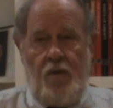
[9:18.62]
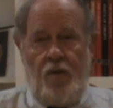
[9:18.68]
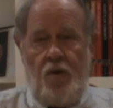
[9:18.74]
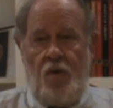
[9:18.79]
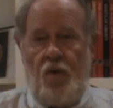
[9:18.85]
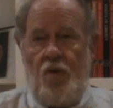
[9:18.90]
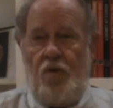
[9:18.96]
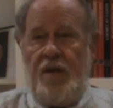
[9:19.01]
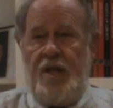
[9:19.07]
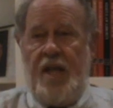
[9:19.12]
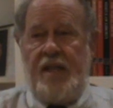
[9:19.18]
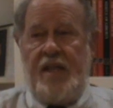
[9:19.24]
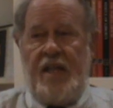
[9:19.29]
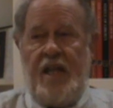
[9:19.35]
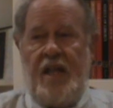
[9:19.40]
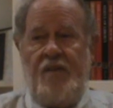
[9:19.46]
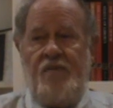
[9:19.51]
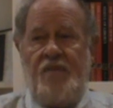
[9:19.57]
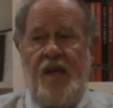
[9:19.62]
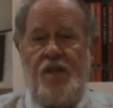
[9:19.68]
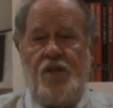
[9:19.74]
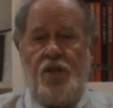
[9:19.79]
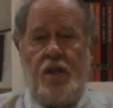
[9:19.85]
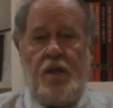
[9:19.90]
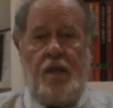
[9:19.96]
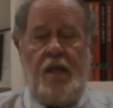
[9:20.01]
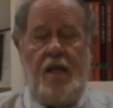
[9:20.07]
Early in the
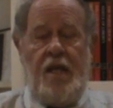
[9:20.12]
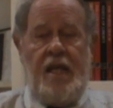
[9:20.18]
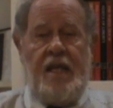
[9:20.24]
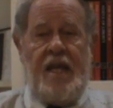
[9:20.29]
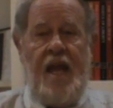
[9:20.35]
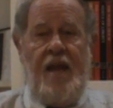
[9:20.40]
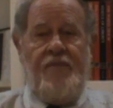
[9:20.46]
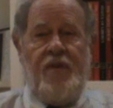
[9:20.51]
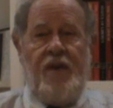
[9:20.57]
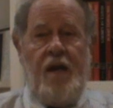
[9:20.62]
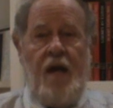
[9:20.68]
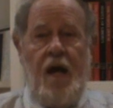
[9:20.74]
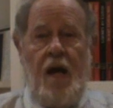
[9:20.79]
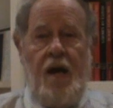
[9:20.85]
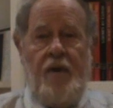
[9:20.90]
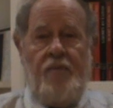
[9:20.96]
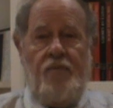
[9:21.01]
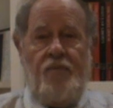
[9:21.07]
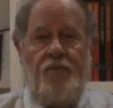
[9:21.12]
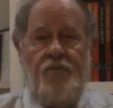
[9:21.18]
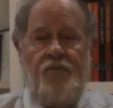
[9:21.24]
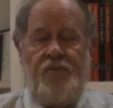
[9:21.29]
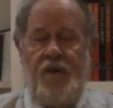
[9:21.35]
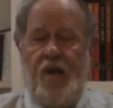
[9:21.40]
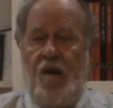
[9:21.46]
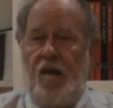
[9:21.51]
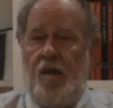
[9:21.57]
convention, he gave a
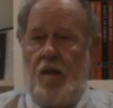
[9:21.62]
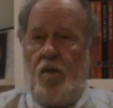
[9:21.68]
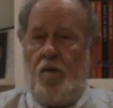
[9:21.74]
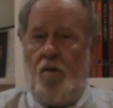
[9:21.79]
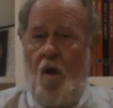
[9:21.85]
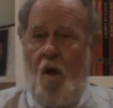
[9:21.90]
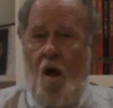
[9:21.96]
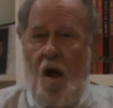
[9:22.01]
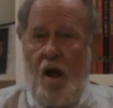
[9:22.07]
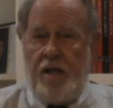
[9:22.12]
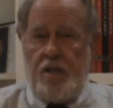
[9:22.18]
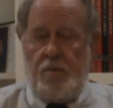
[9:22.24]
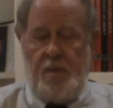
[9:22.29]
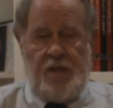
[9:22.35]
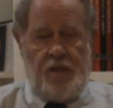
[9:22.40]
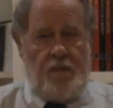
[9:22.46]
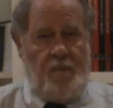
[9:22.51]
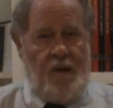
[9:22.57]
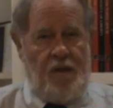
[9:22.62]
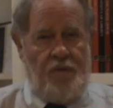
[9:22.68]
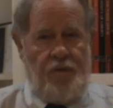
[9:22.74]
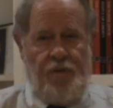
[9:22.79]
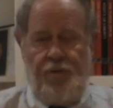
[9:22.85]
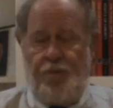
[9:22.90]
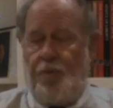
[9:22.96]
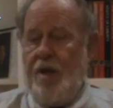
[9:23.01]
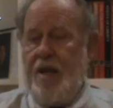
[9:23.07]
very long speech, about
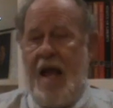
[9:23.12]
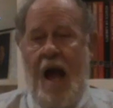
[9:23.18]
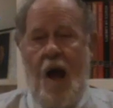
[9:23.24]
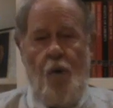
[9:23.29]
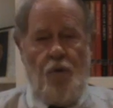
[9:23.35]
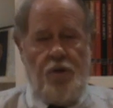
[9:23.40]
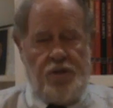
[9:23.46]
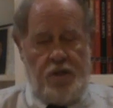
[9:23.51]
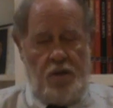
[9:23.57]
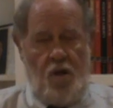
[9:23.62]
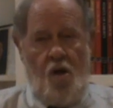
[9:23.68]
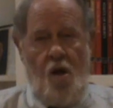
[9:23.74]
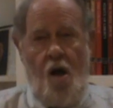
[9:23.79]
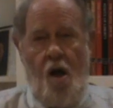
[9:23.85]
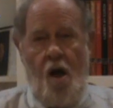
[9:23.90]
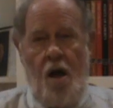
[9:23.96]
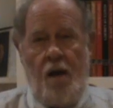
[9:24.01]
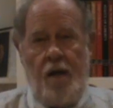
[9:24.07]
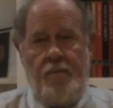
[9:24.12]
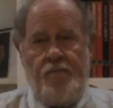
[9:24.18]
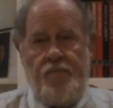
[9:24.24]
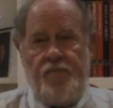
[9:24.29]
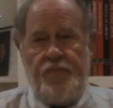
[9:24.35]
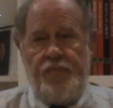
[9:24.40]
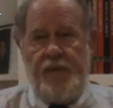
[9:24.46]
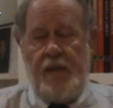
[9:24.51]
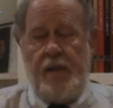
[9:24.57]
3 hours long,
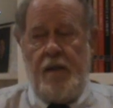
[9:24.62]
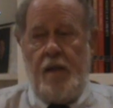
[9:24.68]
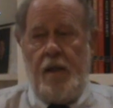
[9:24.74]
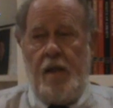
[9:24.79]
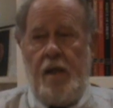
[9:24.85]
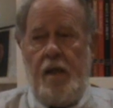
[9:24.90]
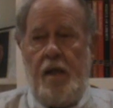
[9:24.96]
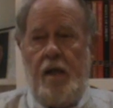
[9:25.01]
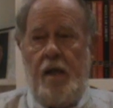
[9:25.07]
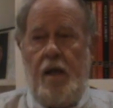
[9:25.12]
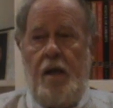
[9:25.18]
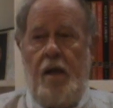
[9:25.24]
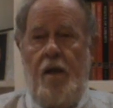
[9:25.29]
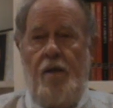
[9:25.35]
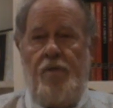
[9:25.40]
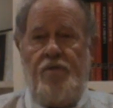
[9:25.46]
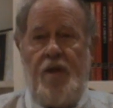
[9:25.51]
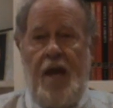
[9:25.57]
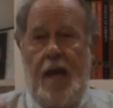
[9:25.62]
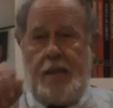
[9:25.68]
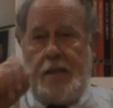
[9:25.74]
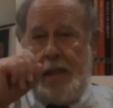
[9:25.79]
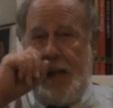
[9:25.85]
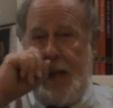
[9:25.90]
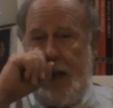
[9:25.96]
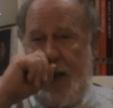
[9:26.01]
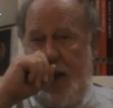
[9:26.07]

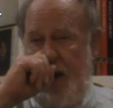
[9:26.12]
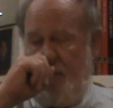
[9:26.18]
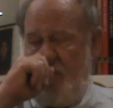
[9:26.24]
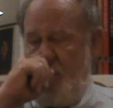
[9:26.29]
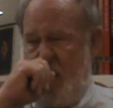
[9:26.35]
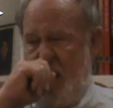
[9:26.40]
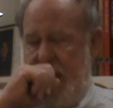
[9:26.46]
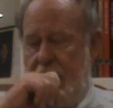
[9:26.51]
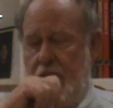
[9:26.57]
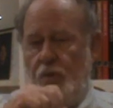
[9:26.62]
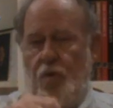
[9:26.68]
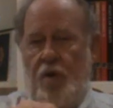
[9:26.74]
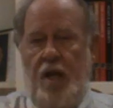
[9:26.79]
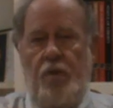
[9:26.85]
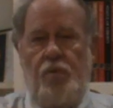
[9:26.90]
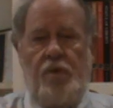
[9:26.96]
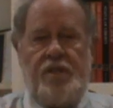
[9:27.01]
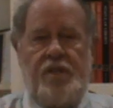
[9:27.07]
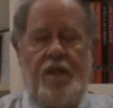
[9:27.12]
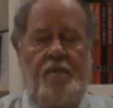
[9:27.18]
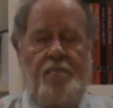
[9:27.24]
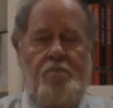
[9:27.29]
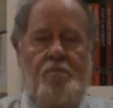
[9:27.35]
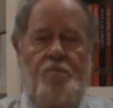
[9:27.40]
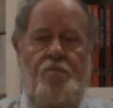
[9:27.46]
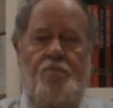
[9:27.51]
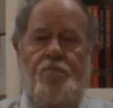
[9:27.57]
that everybody agreed was
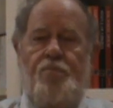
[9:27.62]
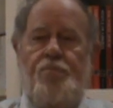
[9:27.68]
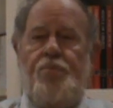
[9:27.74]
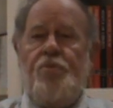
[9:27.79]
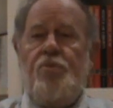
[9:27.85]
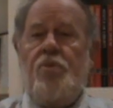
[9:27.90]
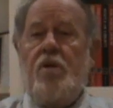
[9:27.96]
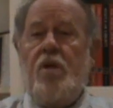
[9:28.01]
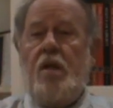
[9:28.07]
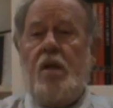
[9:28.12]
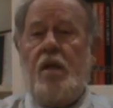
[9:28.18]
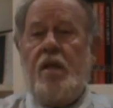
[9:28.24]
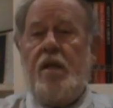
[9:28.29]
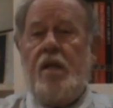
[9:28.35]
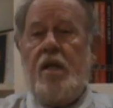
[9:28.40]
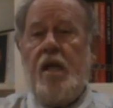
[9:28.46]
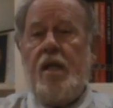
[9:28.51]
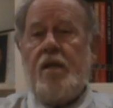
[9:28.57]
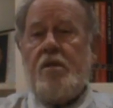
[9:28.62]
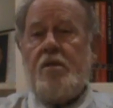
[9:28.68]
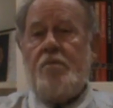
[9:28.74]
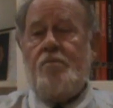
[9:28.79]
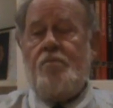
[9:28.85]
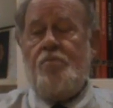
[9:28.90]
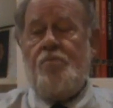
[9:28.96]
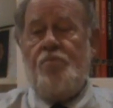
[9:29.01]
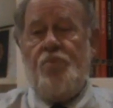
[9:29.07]
a brilliant,
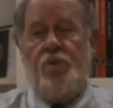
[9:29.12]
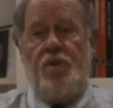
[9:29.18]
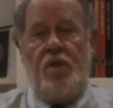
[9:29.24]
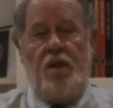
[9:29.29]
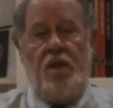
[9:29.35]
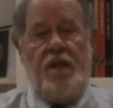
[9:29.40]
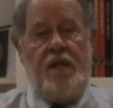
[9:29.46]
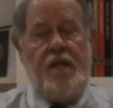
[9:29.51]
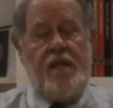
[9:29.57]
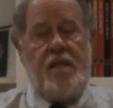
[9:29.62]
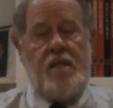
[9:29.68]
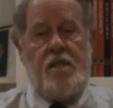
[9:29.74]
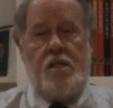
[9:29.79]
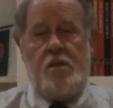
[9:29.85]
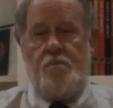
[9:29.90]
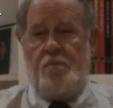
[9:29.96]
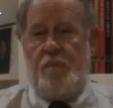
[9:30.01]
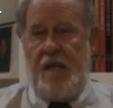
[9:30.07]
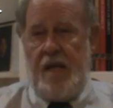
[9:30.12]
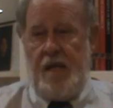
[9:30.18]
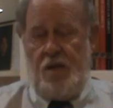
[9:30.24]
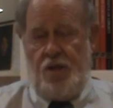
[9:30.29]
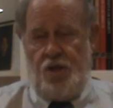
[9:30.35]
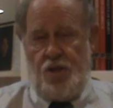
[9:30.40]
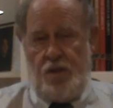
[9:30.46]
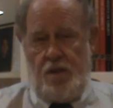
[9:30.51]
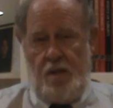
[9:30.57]
brilliant
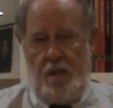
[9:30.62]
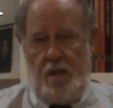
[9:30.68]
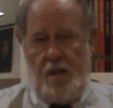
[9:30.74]
speech.